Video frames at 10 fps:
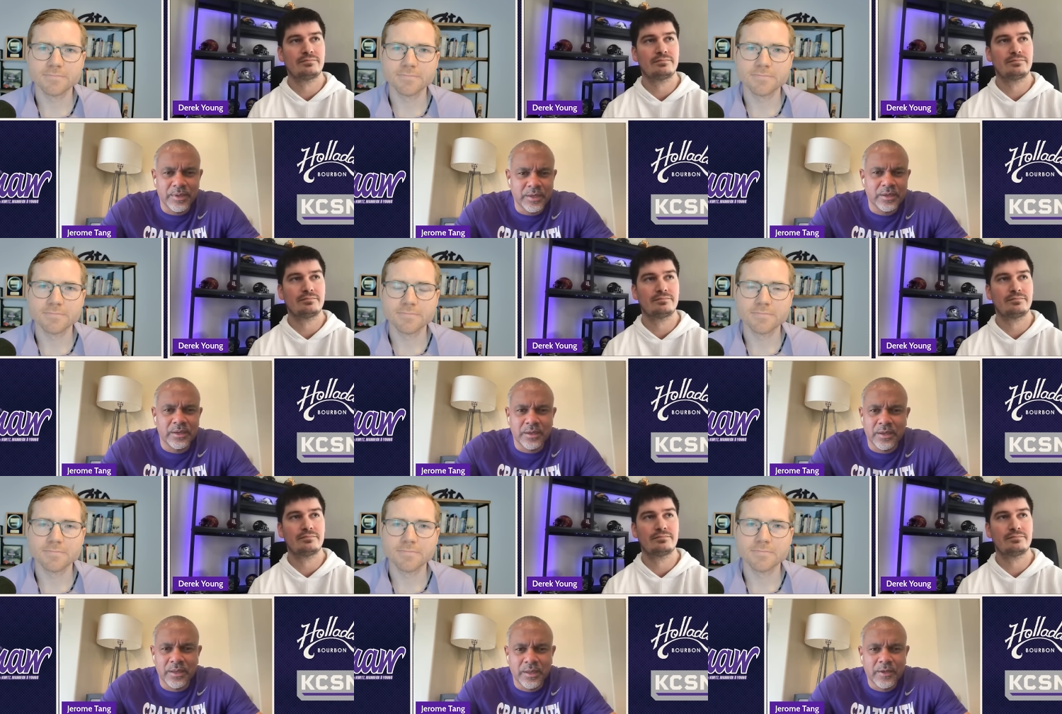Speaker 1: and
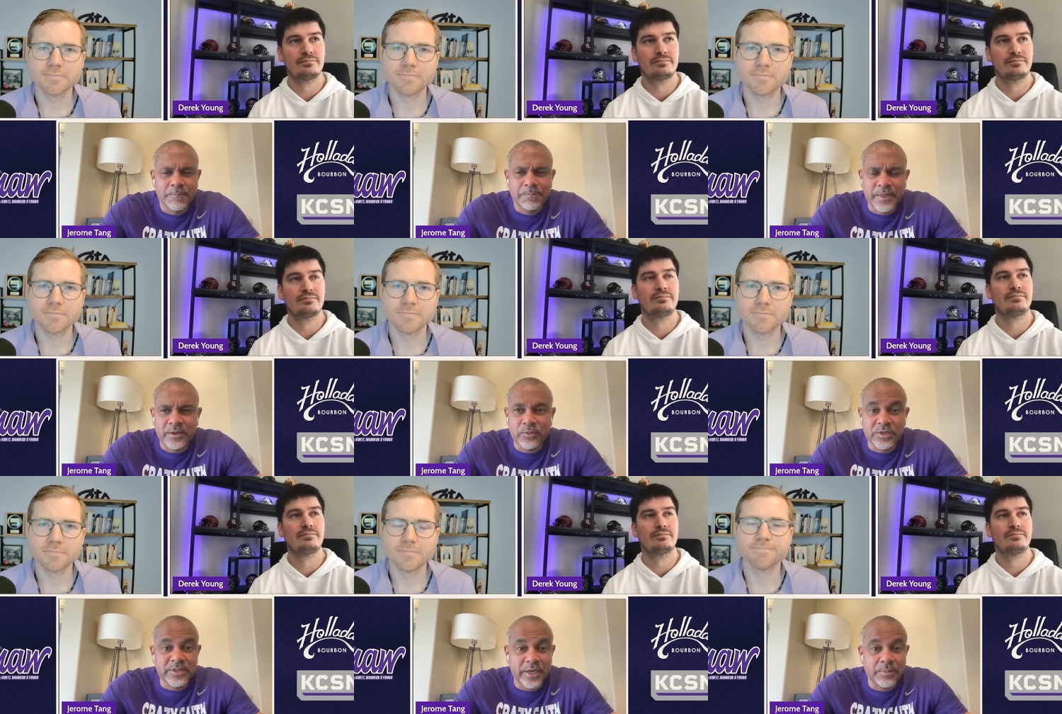Dug, and we're
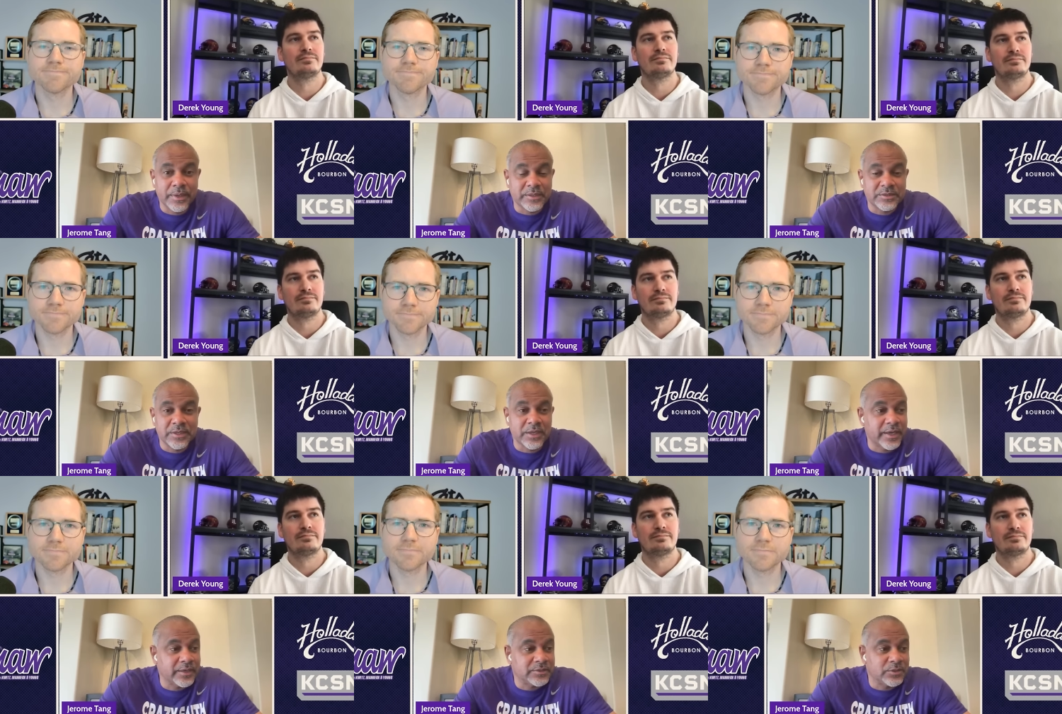excited about these other
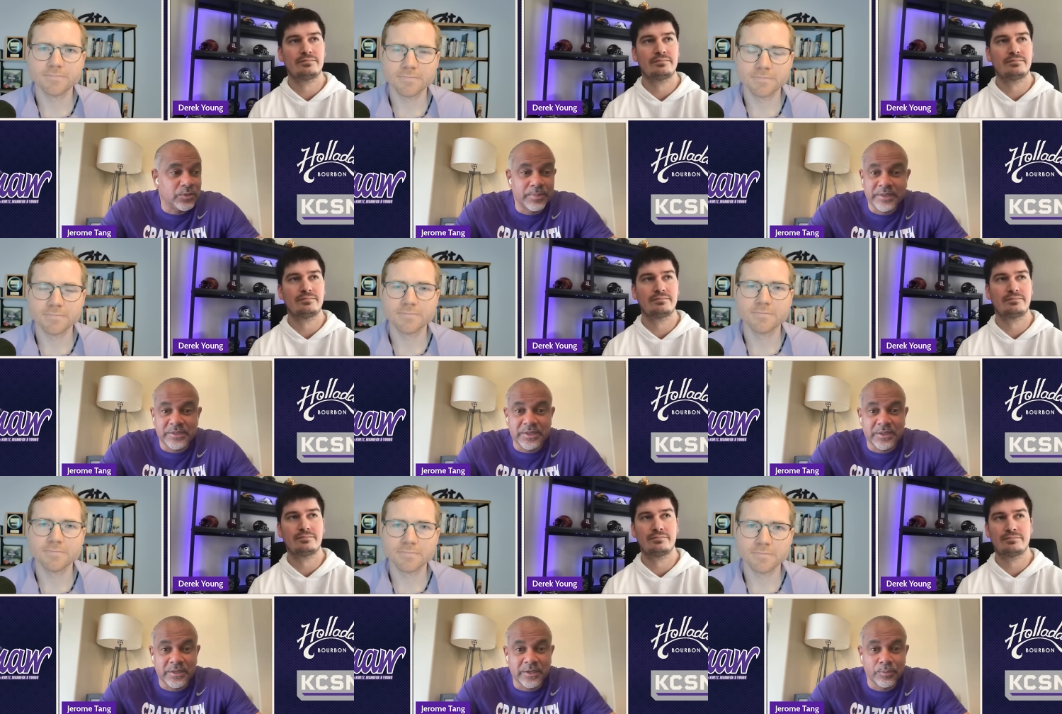guys that we're about to
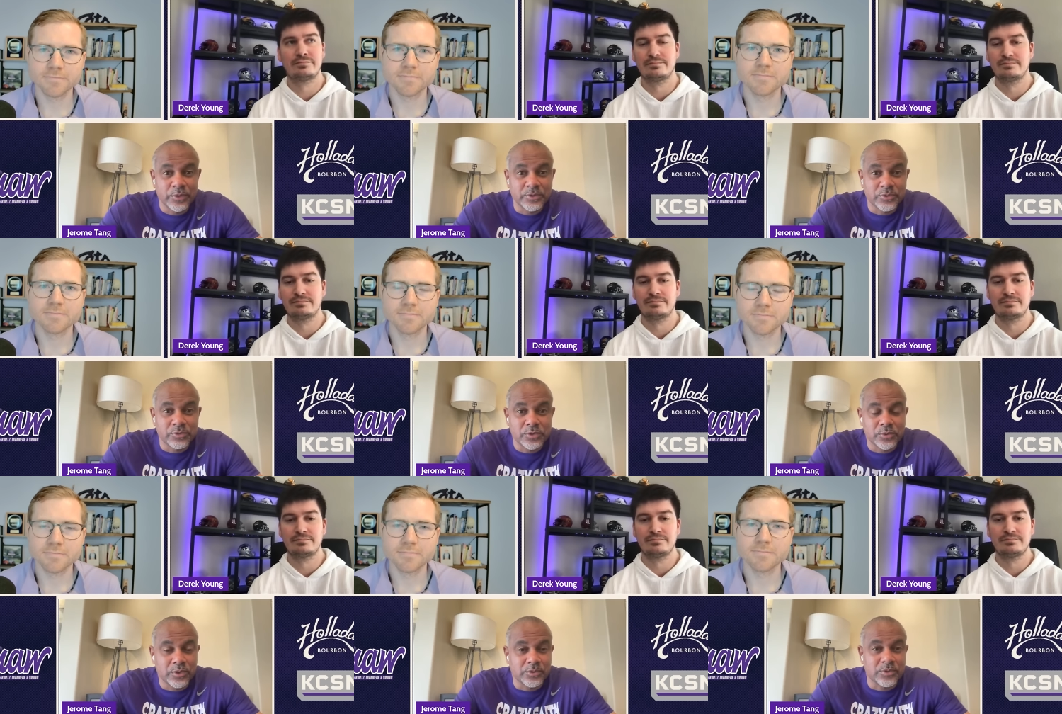get here pretty soon
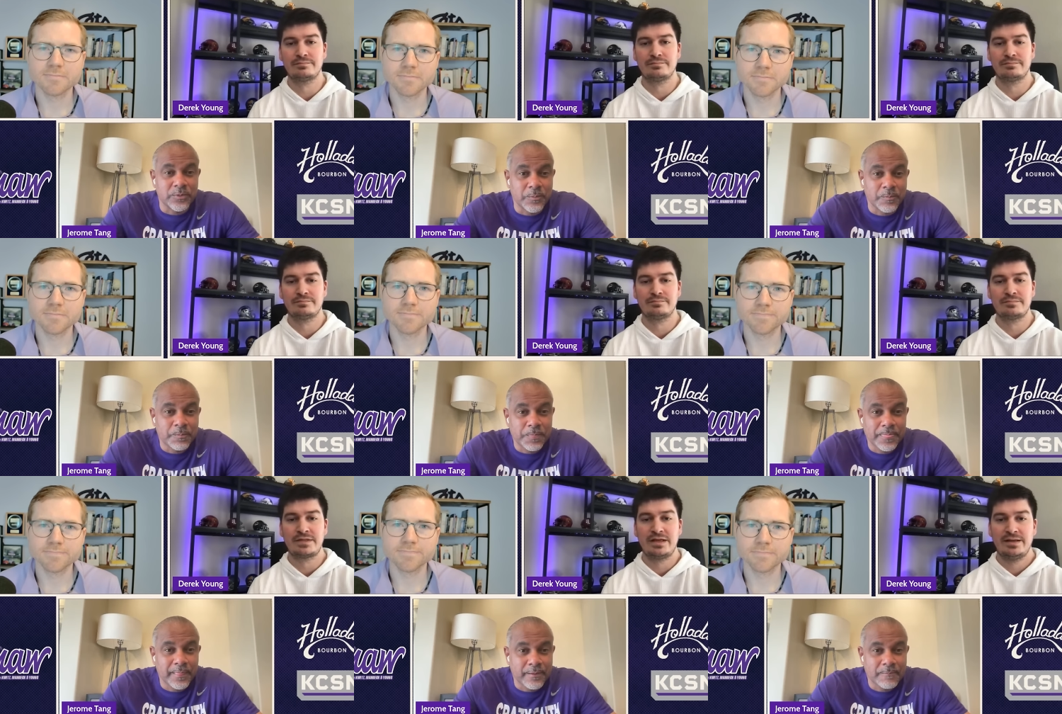too, also.
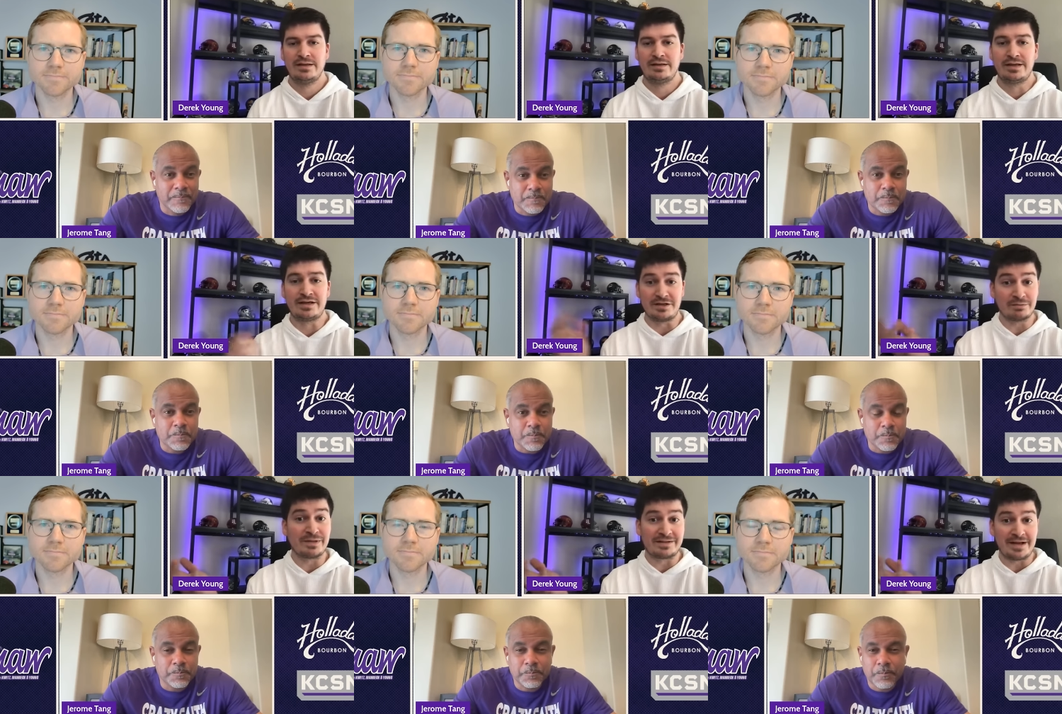
Speaker 2: Yeah,
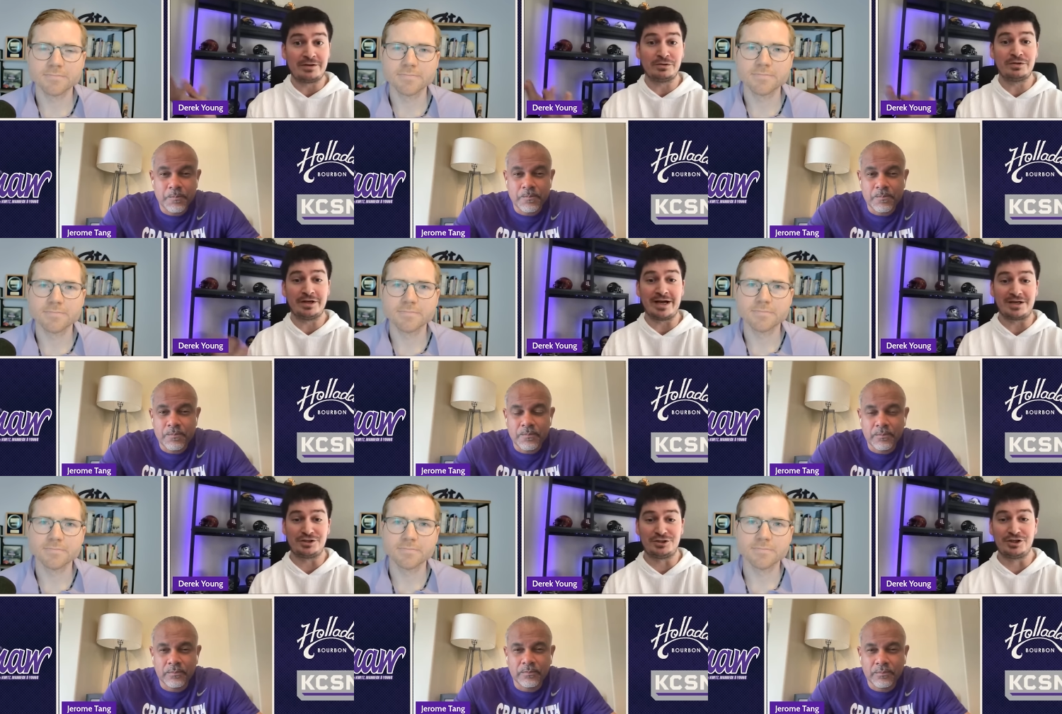Dug McDaniel, you
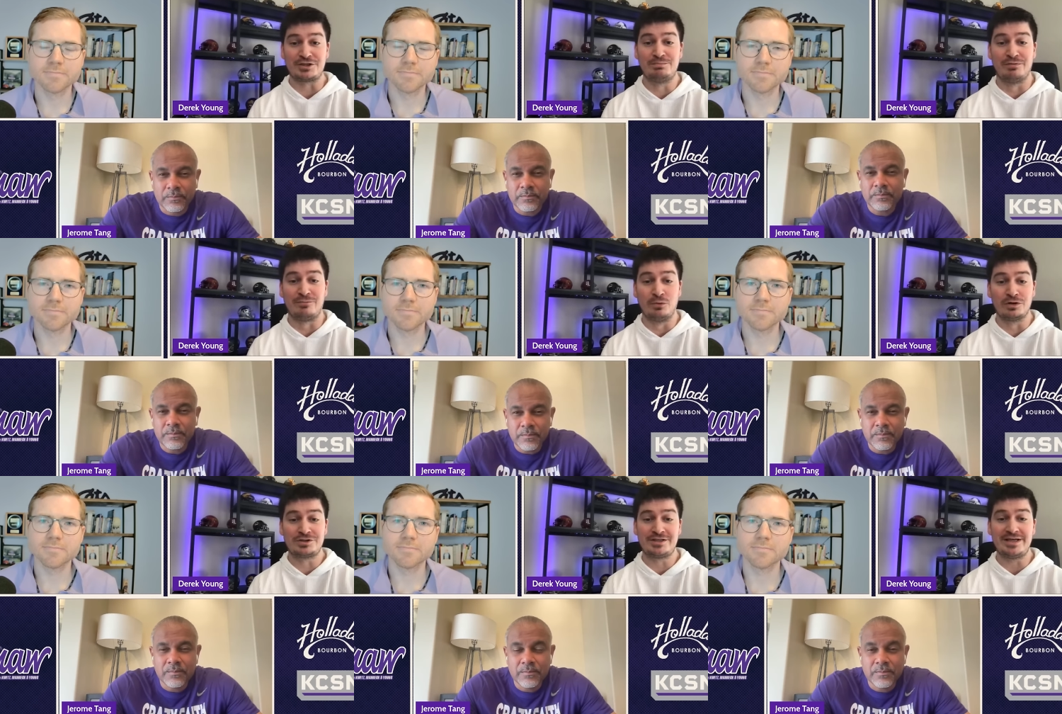got just
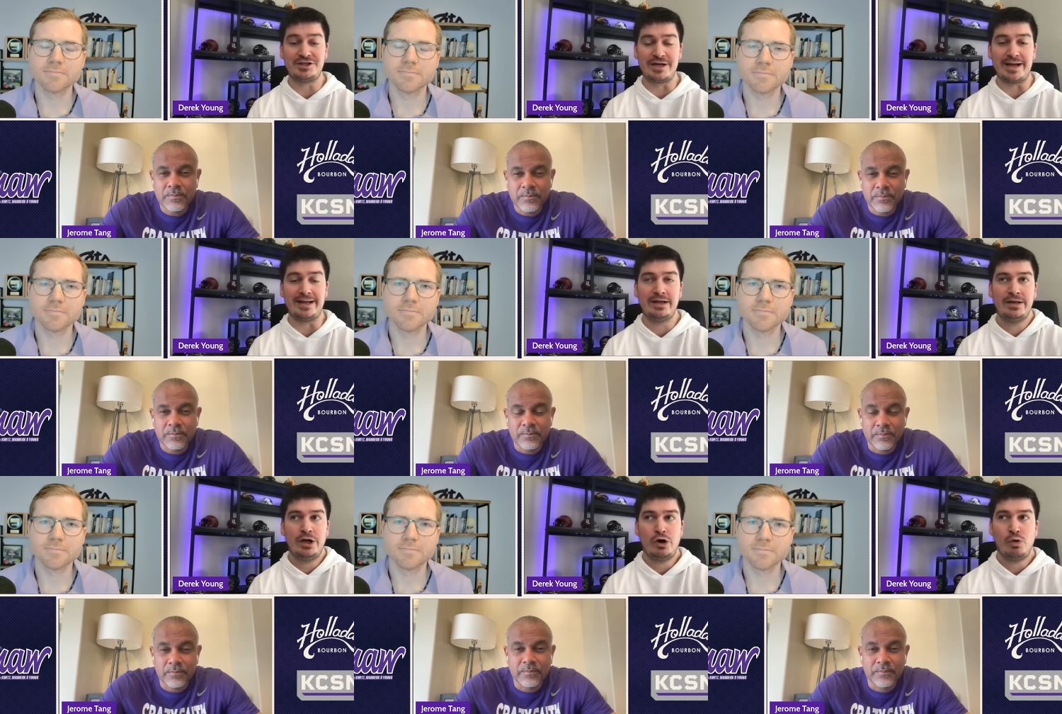before CJ.
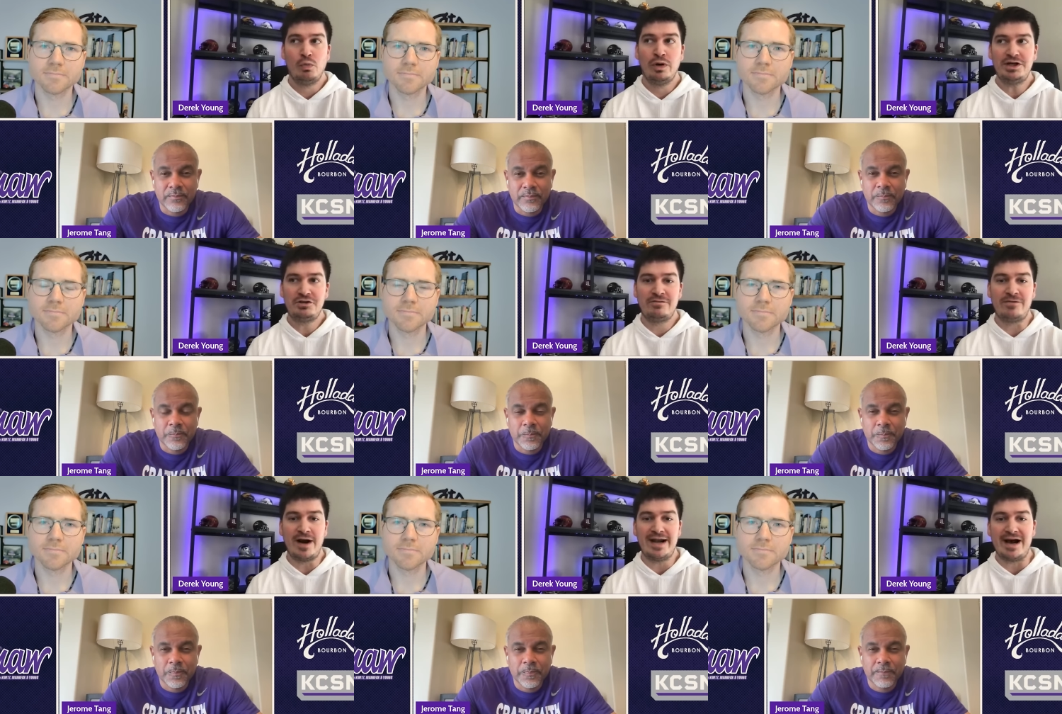What did you
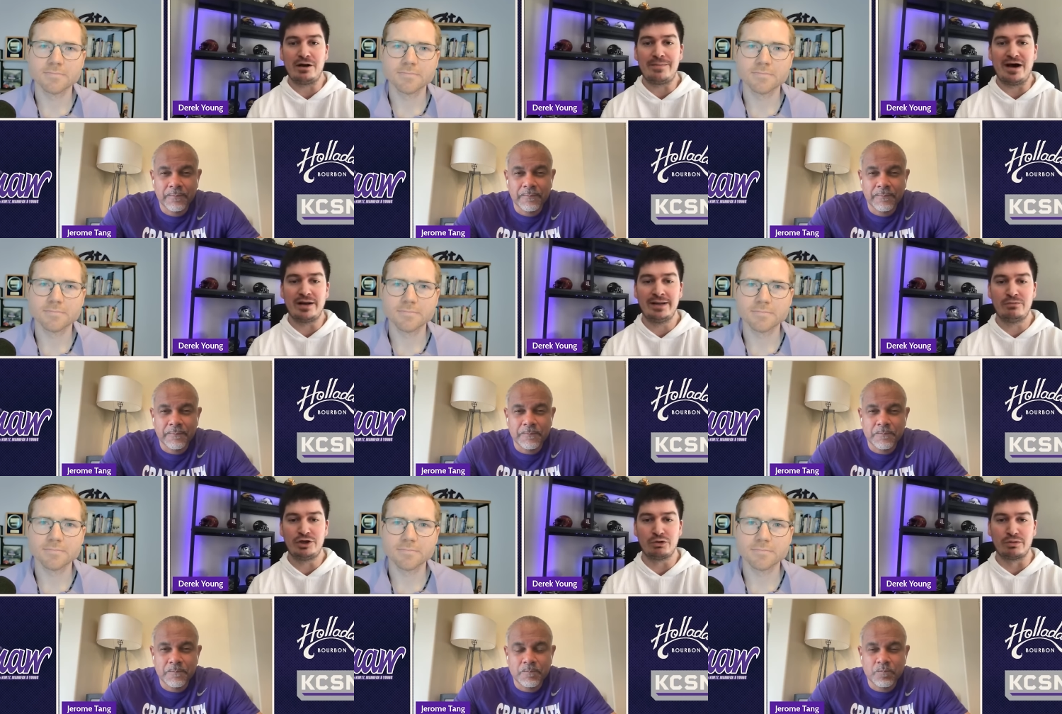find out about
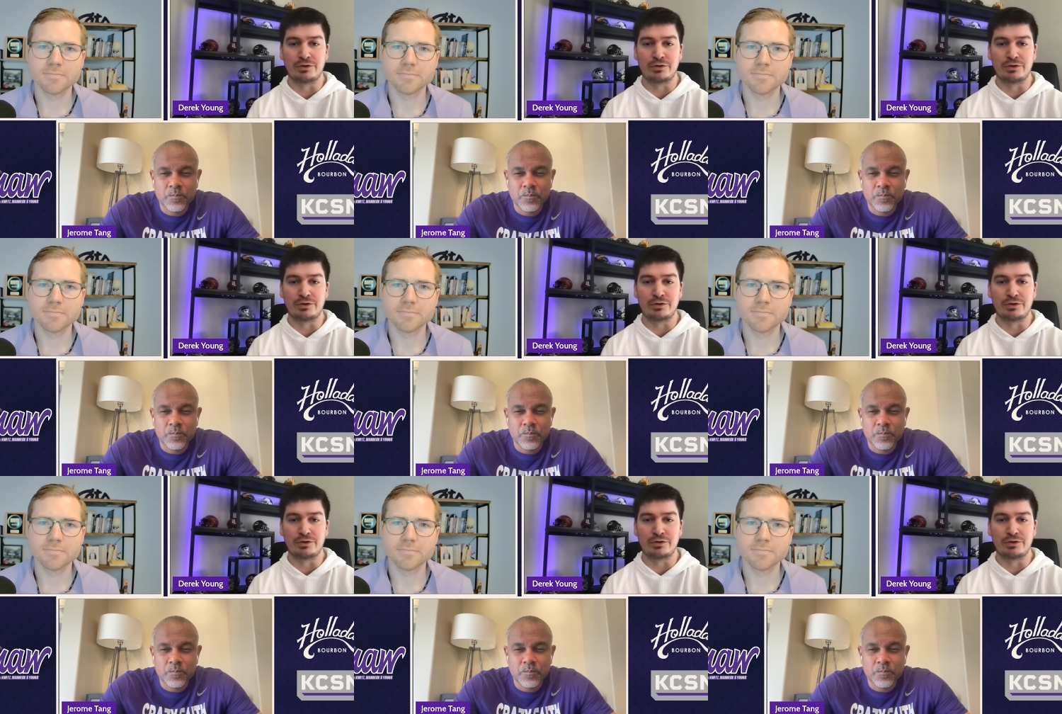him when you were